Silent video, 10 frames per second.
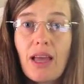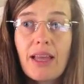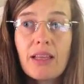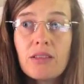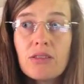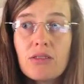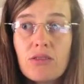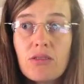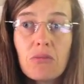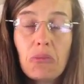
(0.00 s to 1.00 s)
and
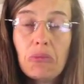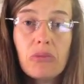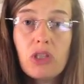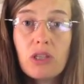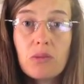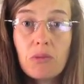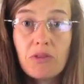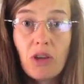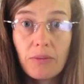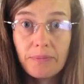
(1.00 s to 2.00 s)
she just
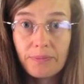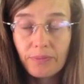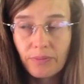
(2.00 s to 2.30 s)
moved on.